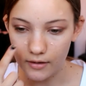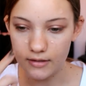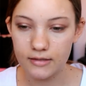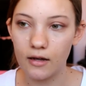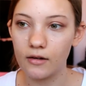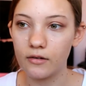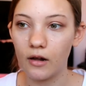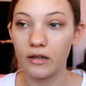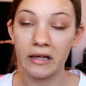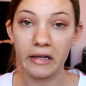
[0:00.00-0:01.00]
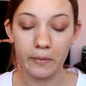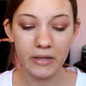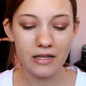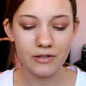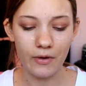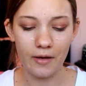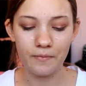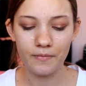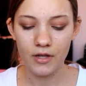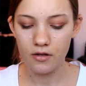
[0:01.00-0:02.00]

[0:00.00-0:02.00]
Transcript: Yeah, that's kind of not lightly, but that's okay.